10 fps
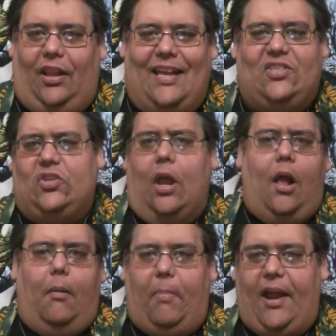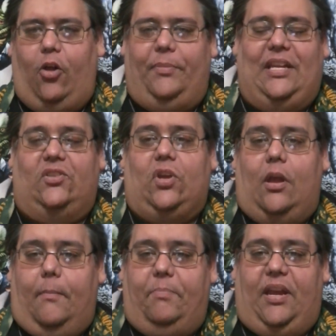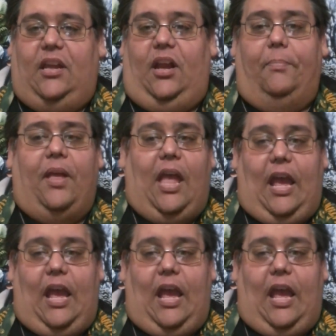less, by all means, pick it up.